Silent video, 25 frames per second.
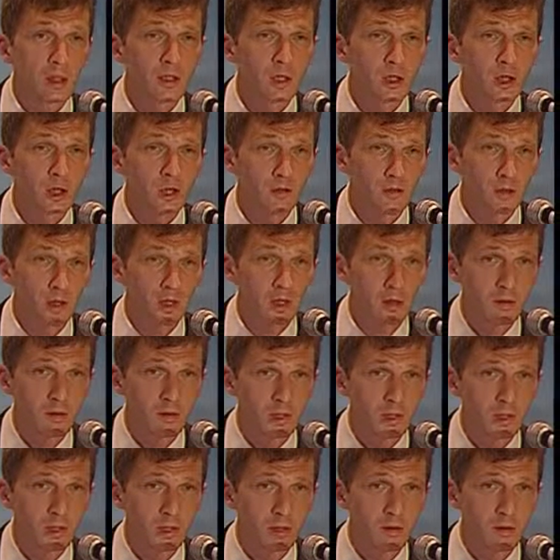set up
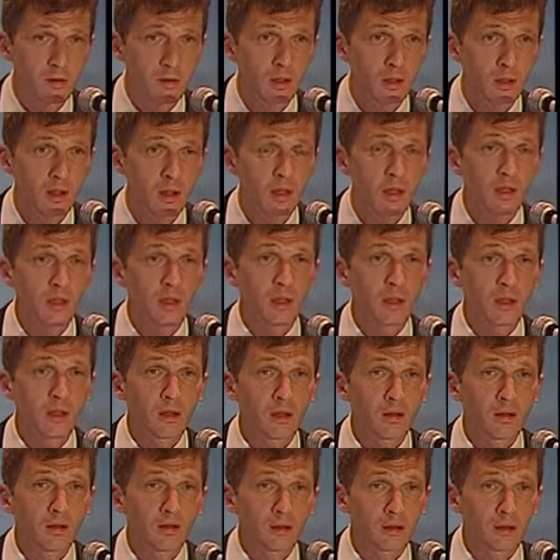sample
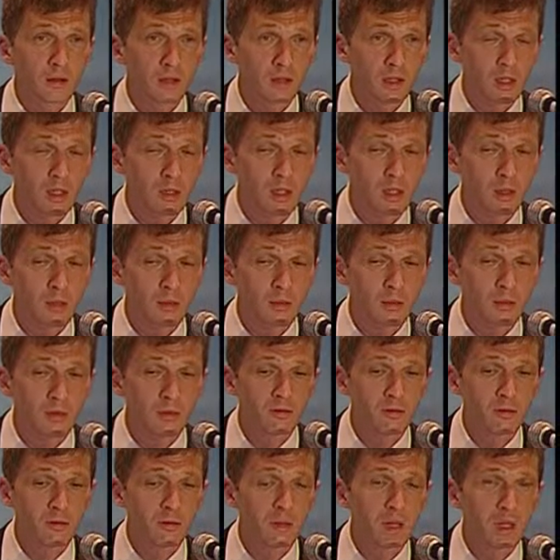
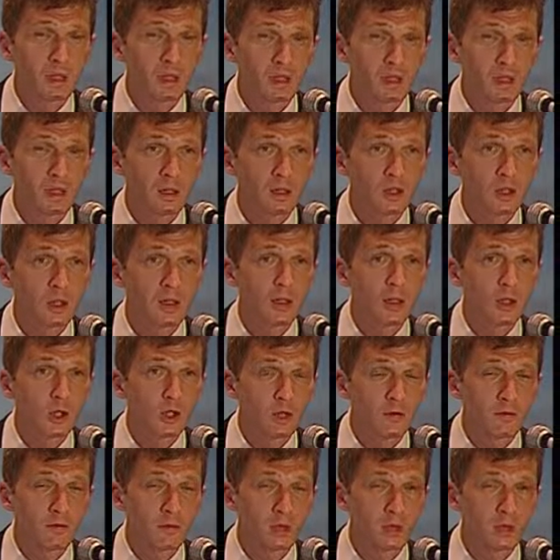plots, and
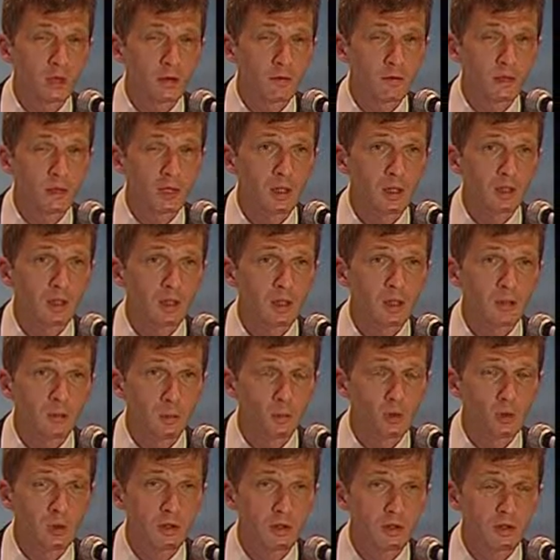then
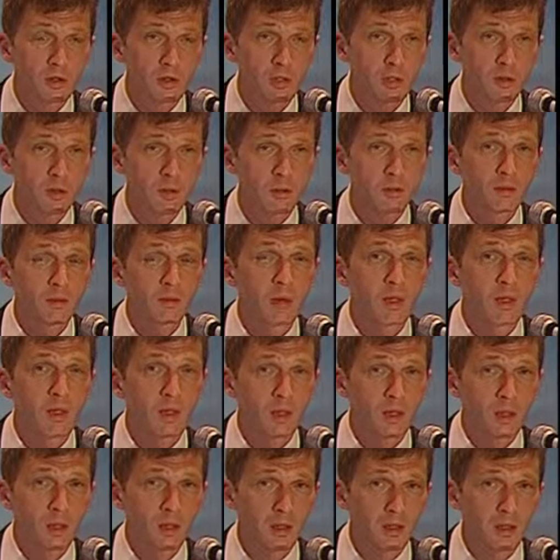
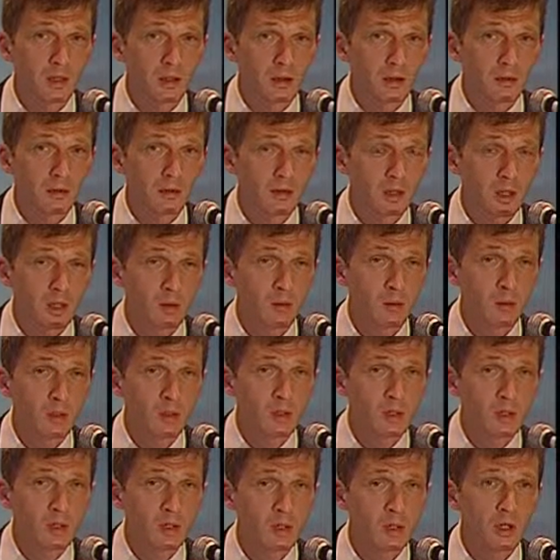interpretation and
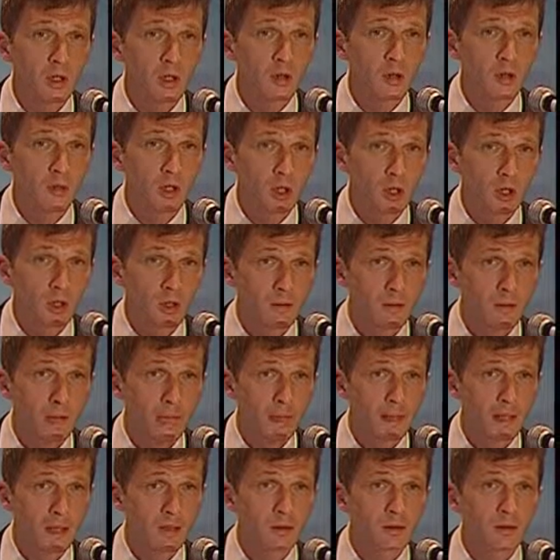
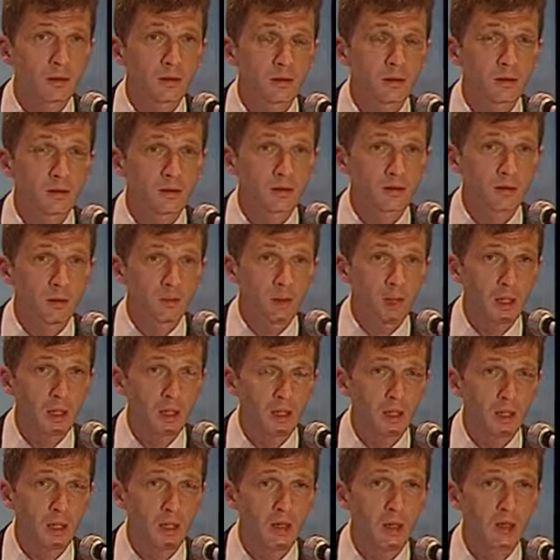detection was done by
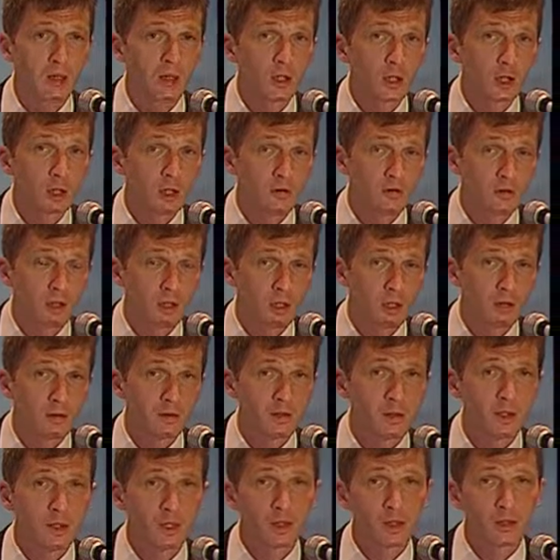PHOTOMOD
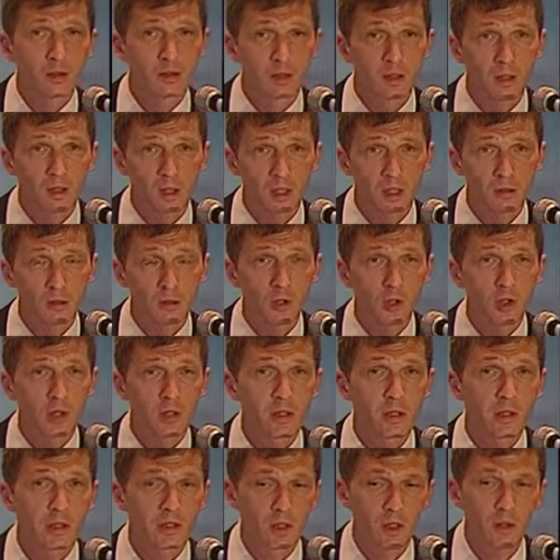StereoMeasure. We
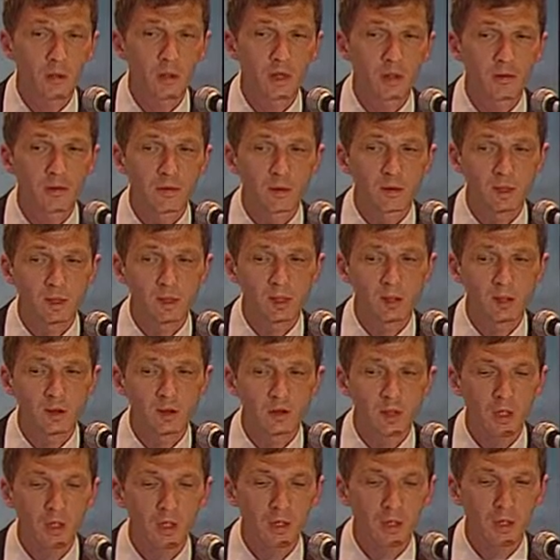did
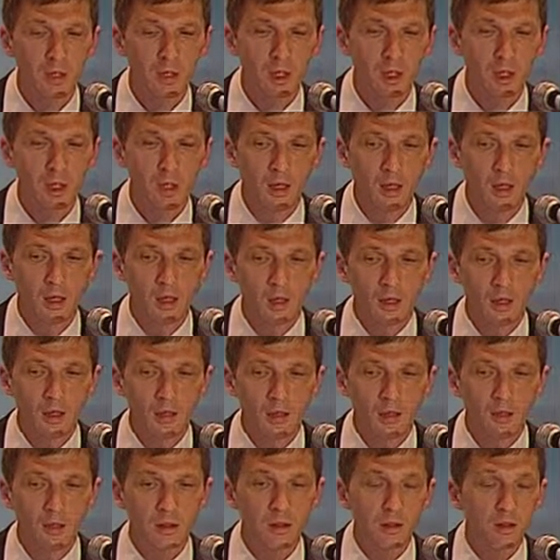interpretation of the images for
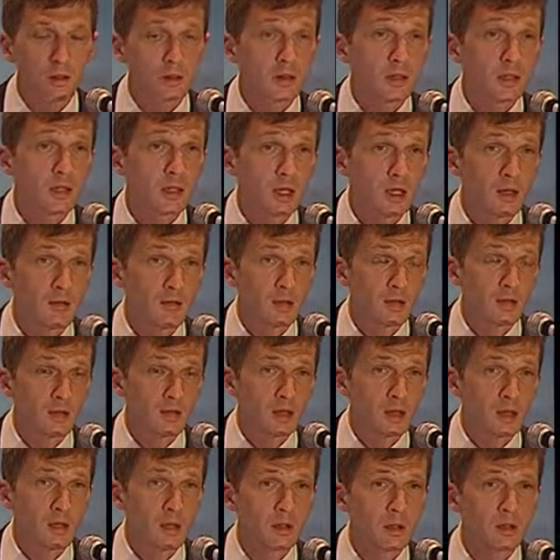GOI
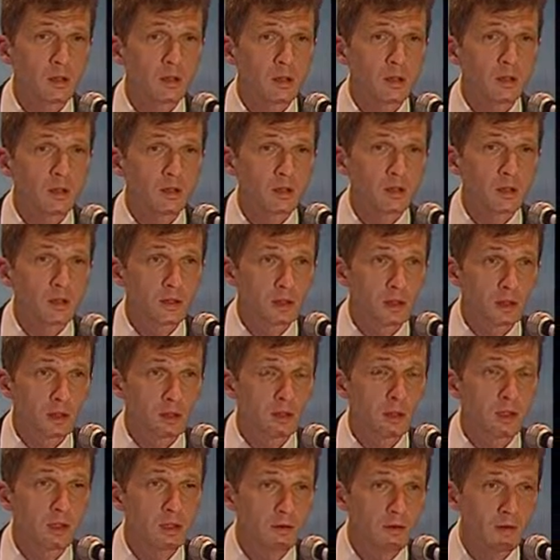satellite images,
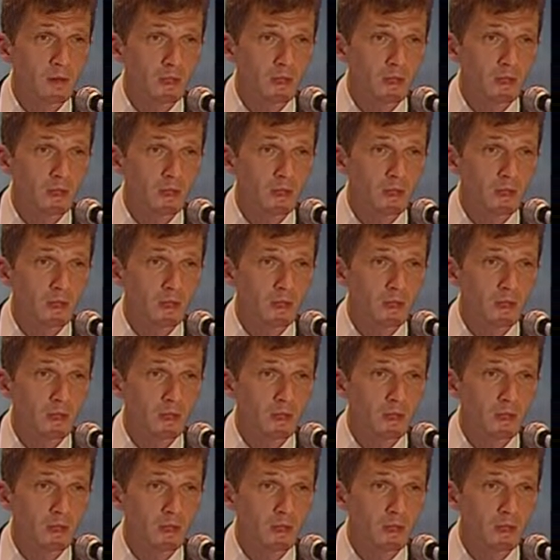and we